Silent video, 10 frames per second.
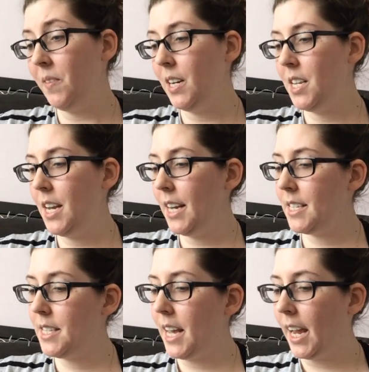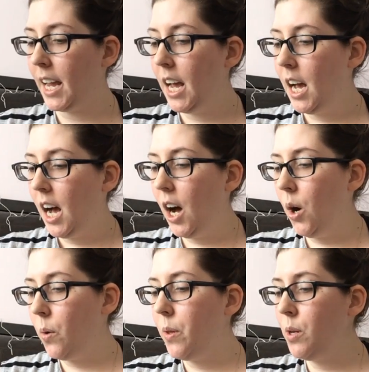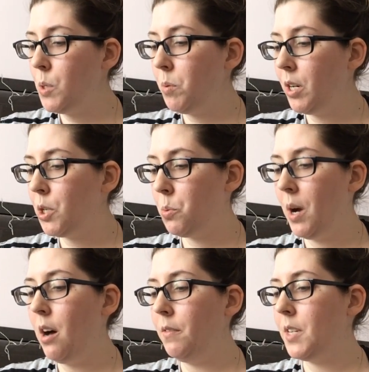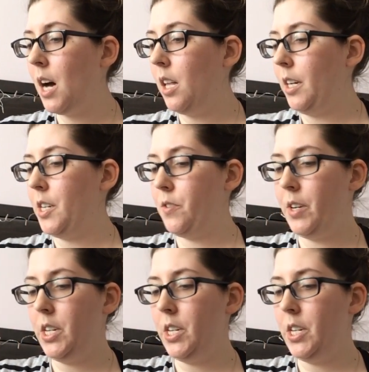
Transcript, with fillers: move on to the next thing. Oh, those were $12